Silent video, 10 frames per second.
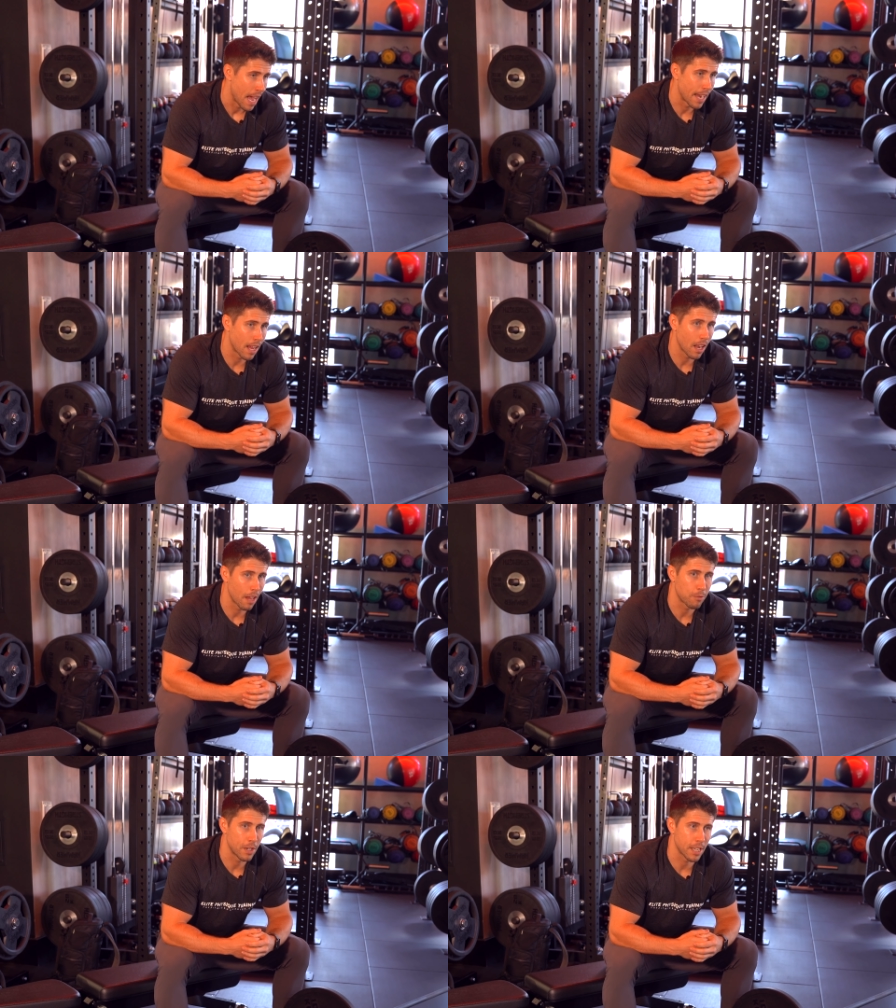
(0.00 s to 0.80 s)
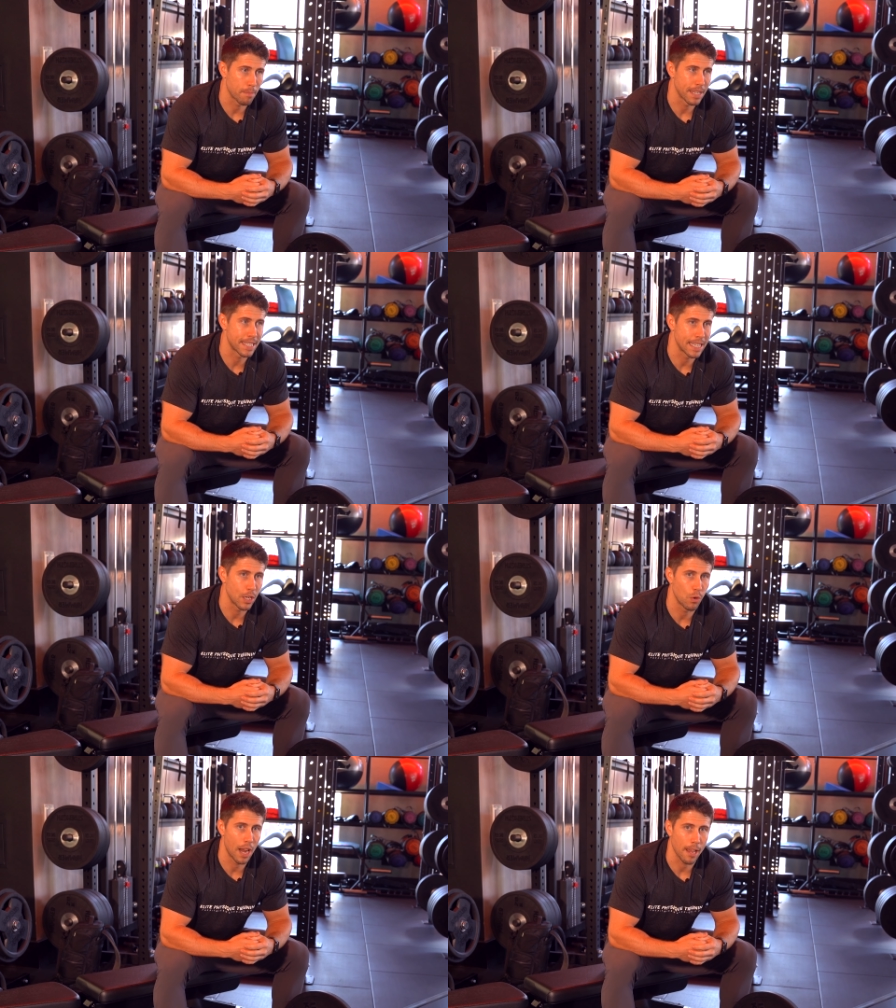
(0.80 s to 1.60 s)
And unlike, for example, a
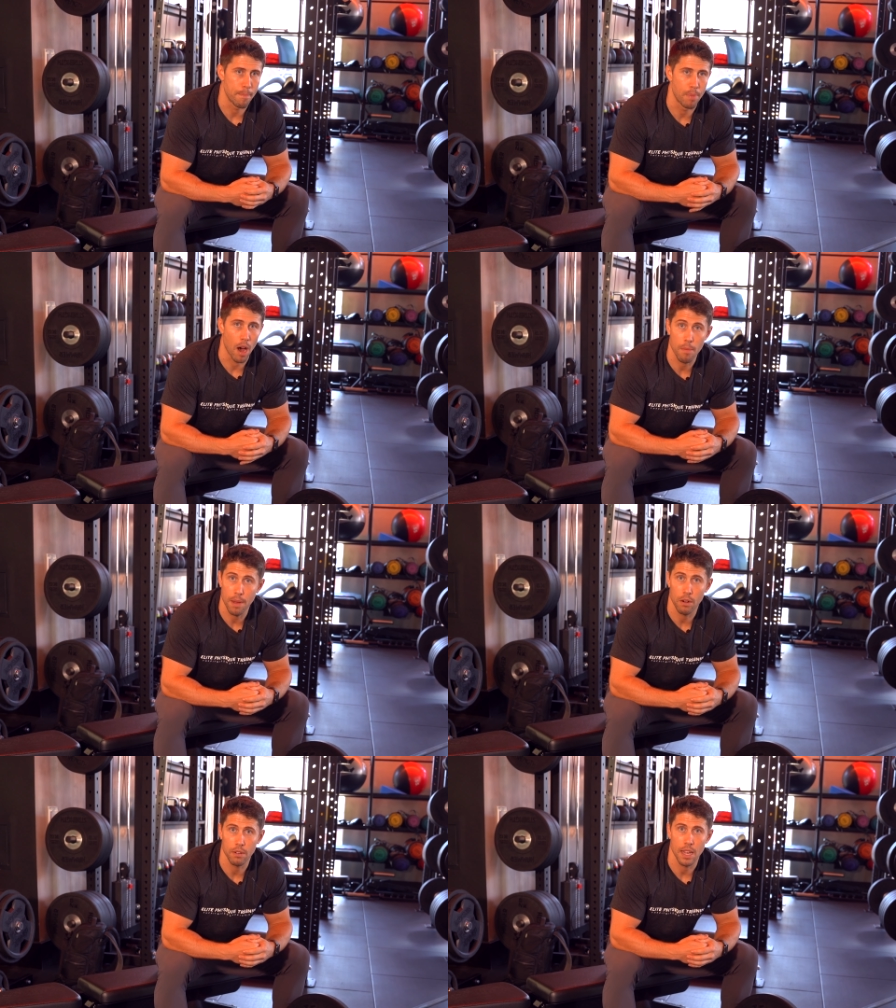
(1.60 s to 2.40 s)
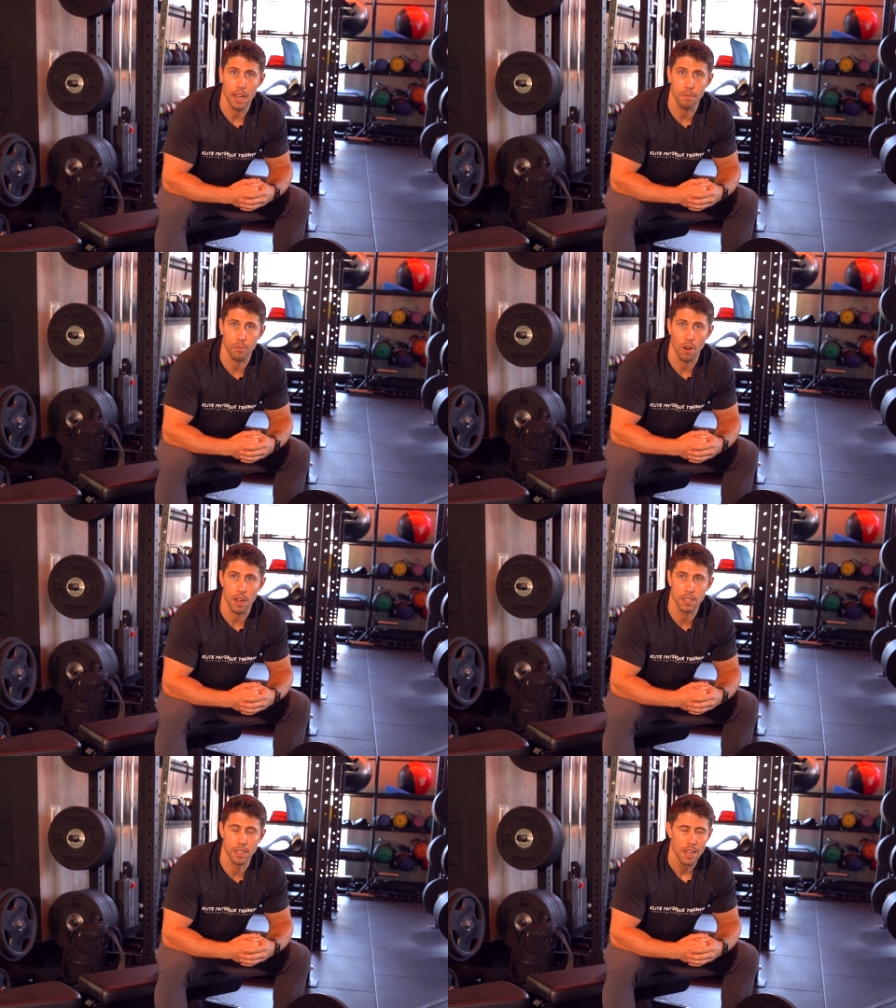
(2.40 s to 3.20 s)
single leg barbell hip
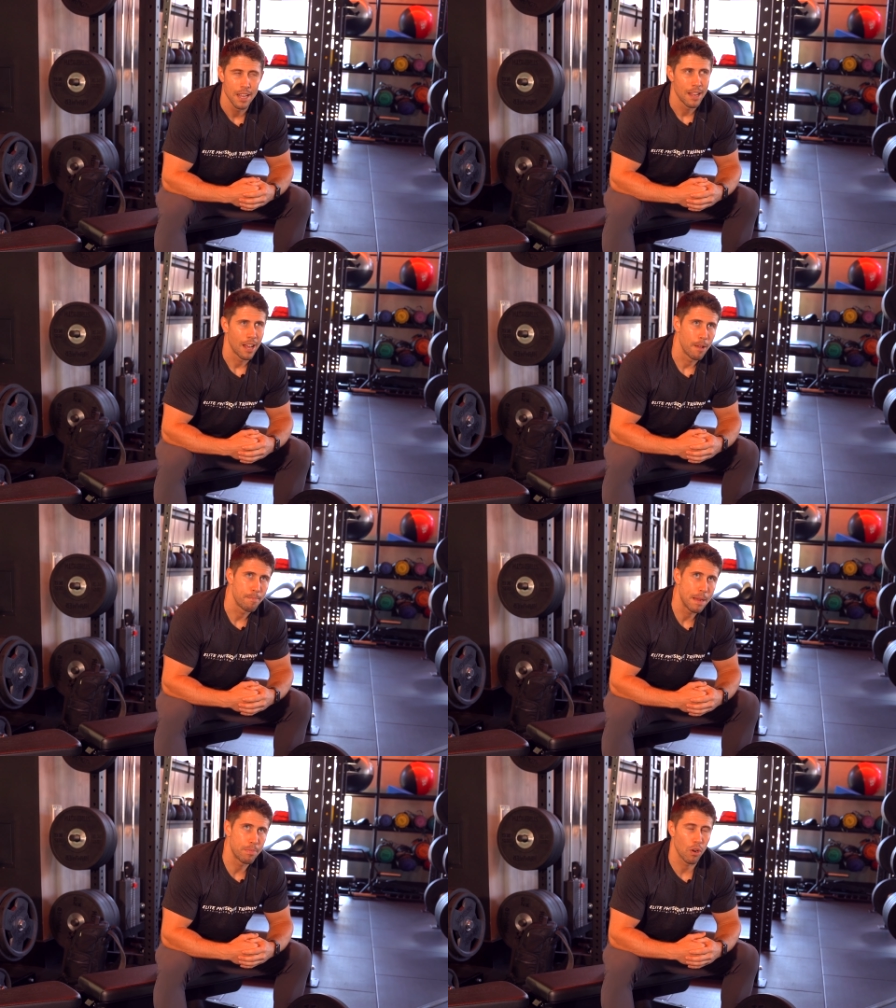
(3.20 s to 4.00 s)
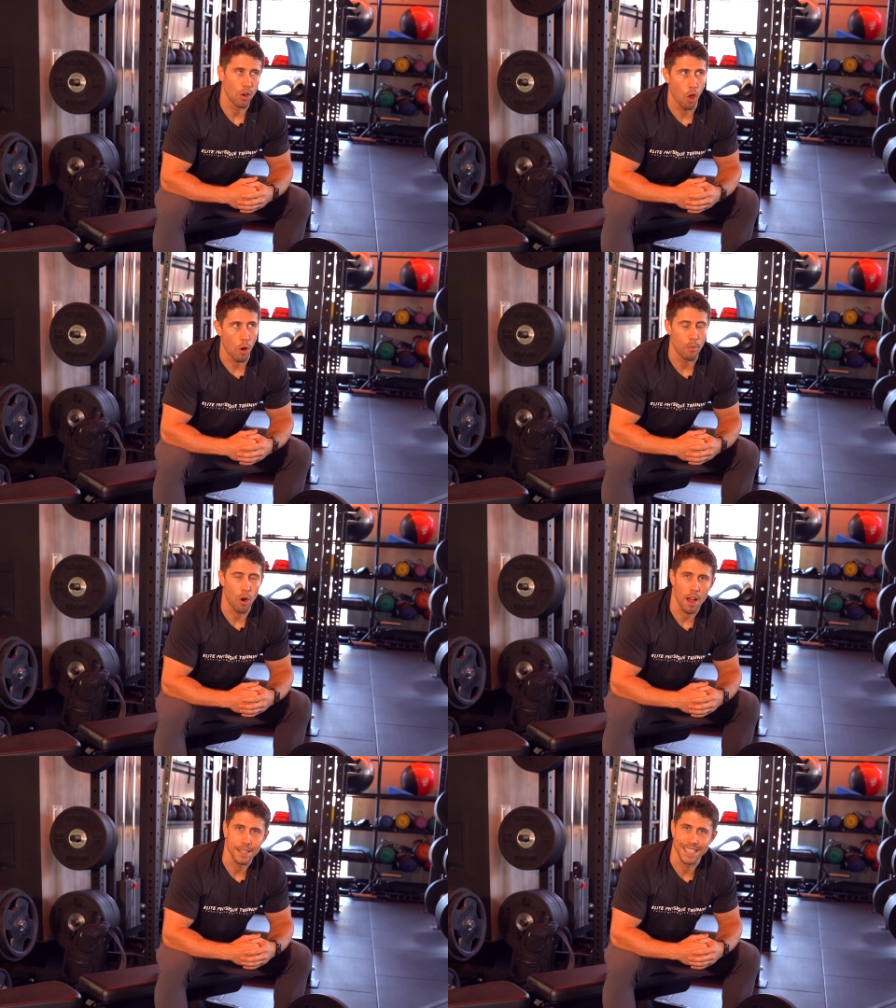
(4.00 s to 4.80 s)
thrust, people are a lot
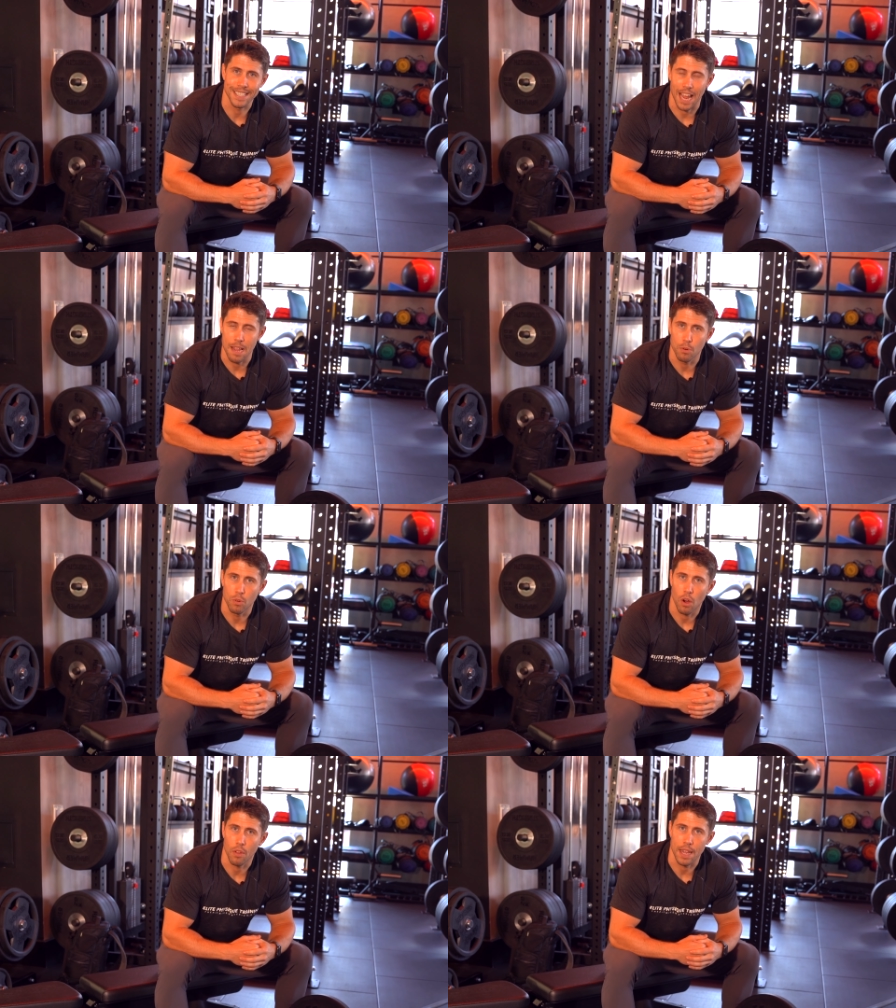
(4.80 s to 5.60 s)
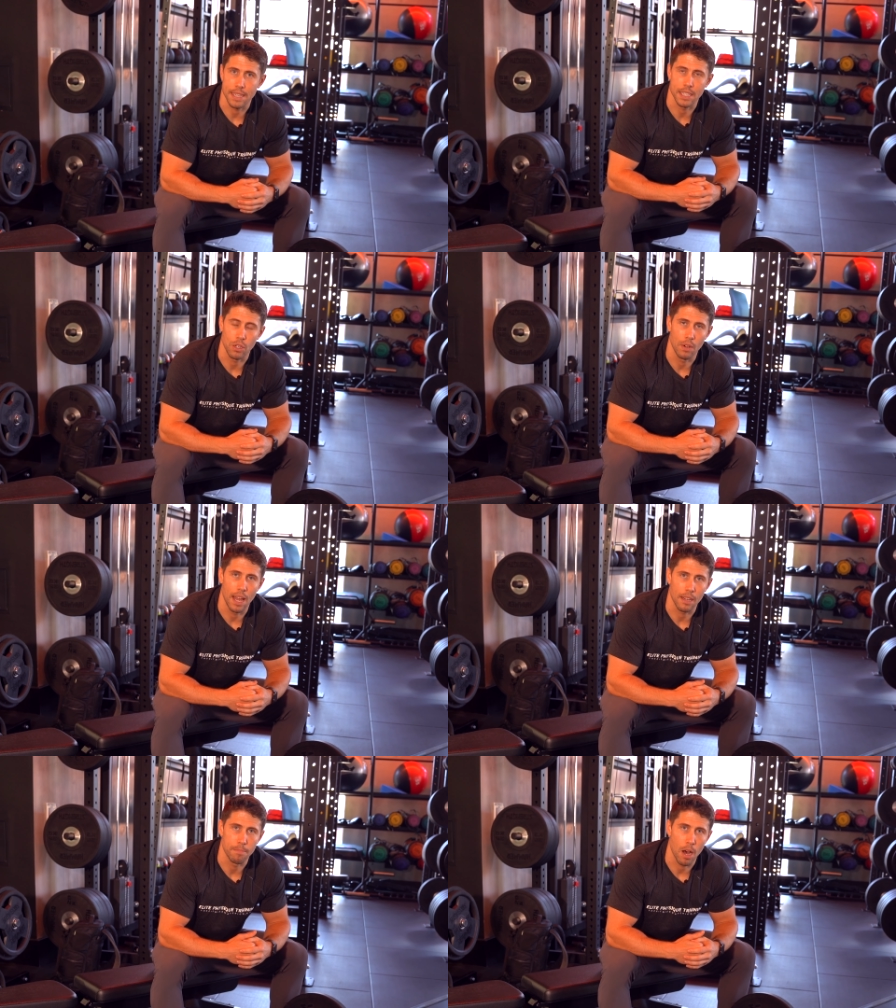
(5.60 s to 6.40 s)
more unstable on that single
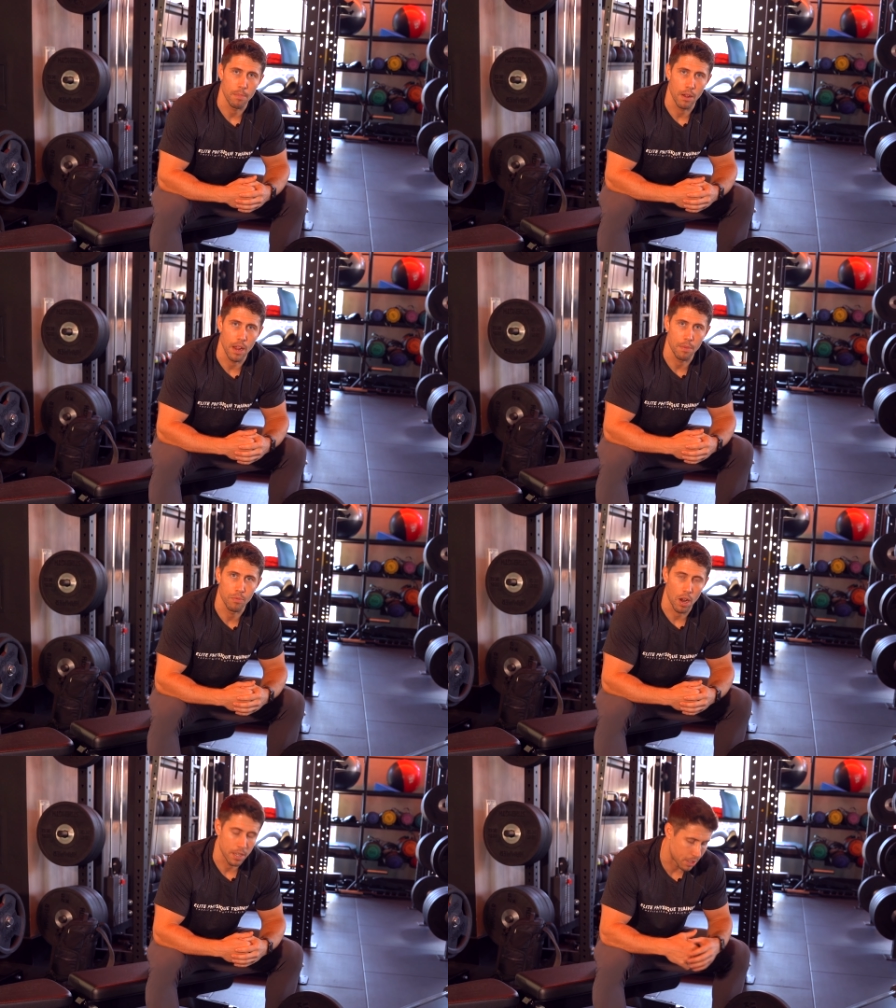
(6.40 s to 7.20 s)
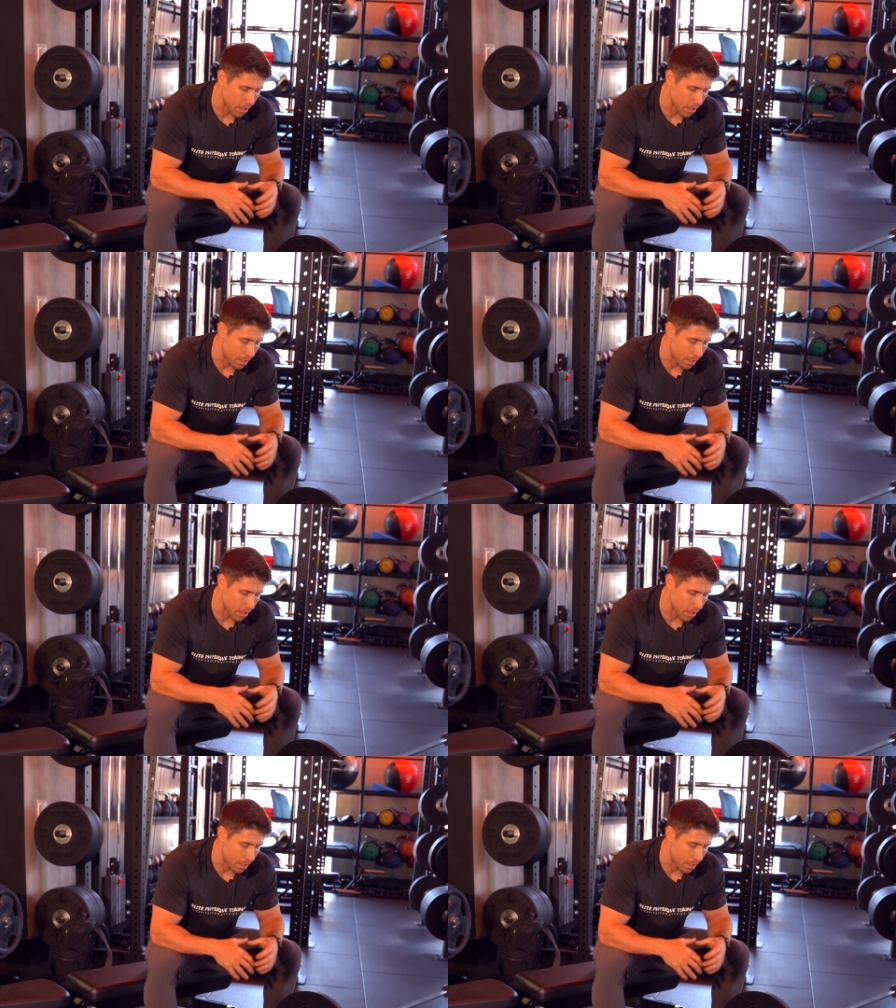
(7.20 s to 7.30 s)
leg barbell hip thrust.